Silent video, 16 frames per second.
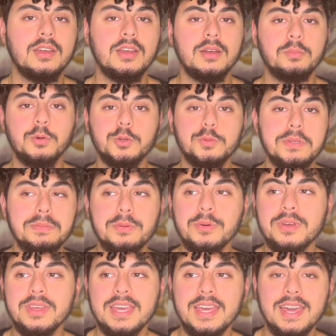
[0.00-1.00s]
Most people
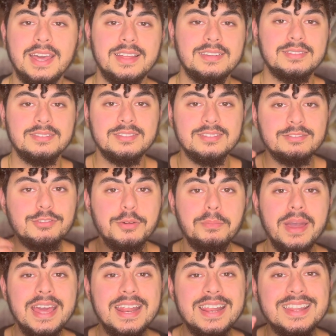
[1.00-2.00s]
can't
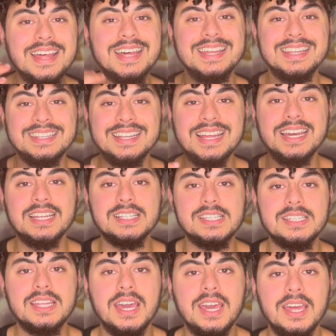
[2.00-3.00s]
remain in that enlightened
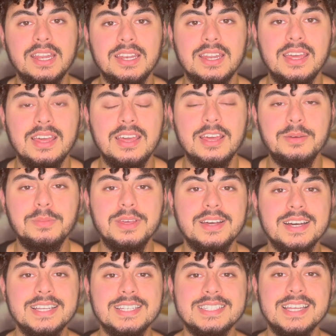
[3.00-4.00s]
state
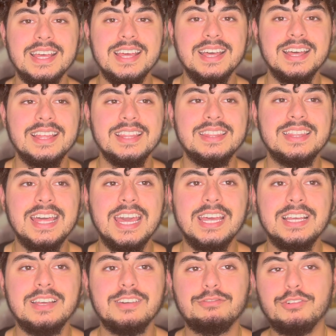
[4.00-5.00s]
because
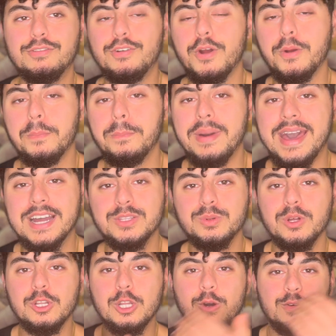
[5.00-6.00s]
they revert back to a
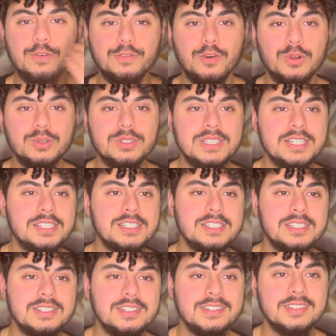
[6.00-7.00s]
lower
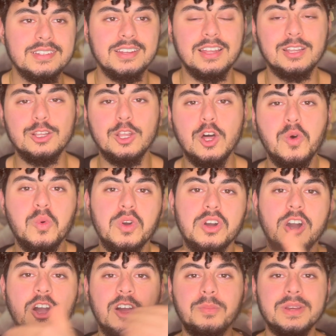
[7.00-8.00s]
voltage, a lower
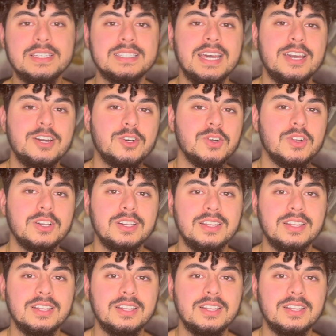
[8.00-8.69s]
karmic cycle,